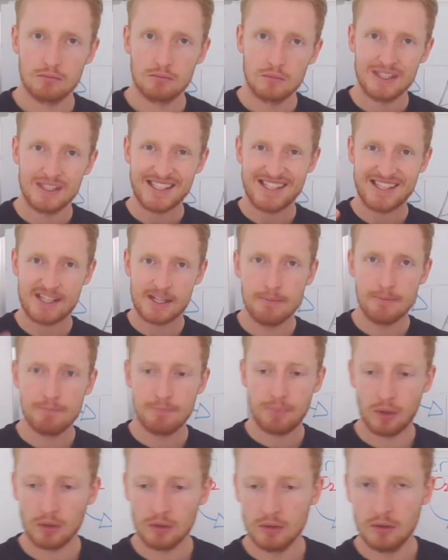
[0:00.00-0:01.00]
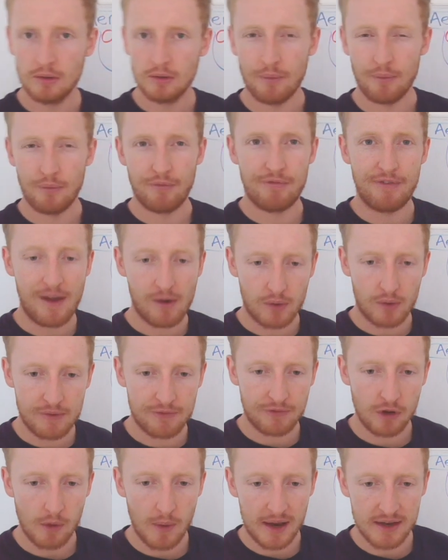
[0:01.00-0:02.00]
simple, very
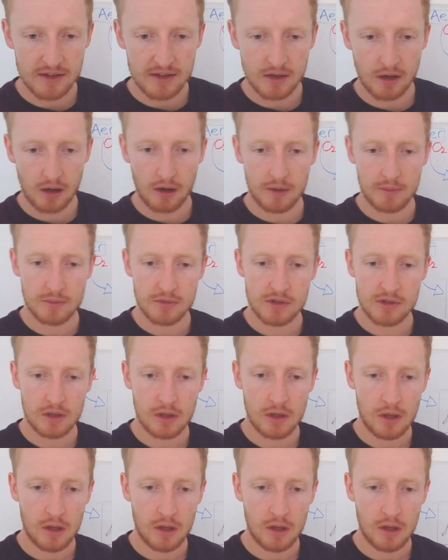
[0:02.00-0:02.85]
few enzymes,